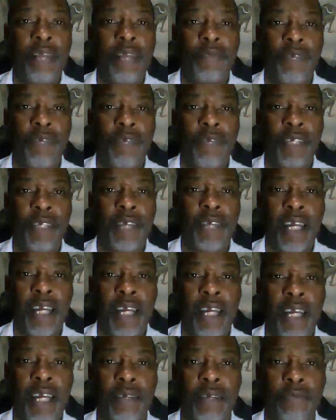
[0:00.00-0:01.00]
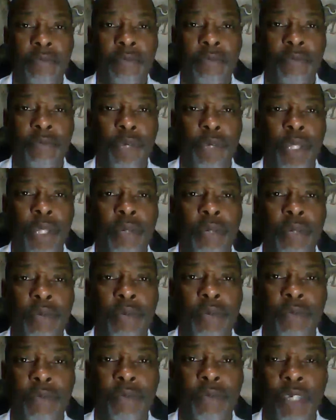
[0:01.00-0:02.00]
those kind of funny kind of
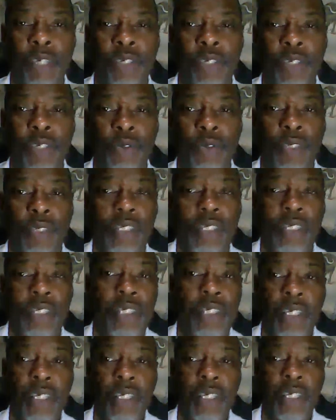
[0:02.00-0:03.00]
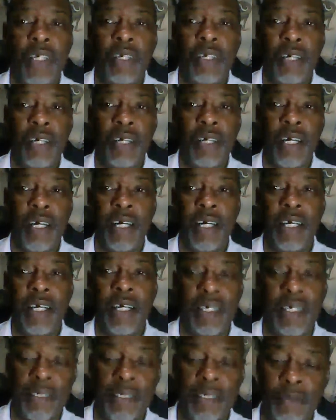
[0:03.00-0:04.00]
breathing issues.
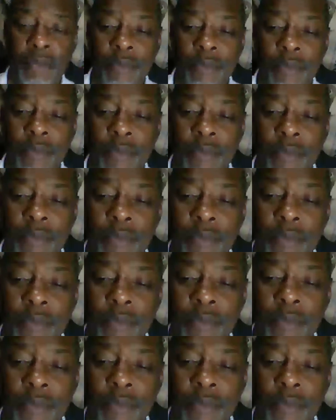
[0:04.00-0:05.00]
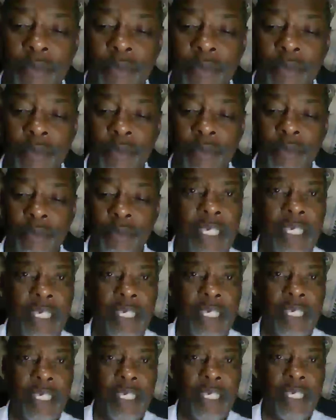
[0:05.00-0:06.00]
Uh,
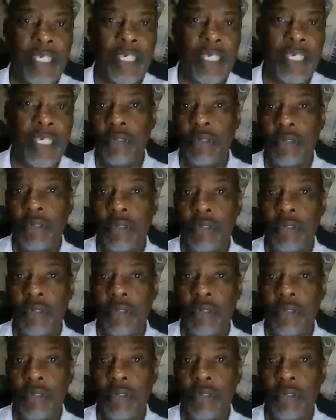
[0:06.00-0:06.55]
in general,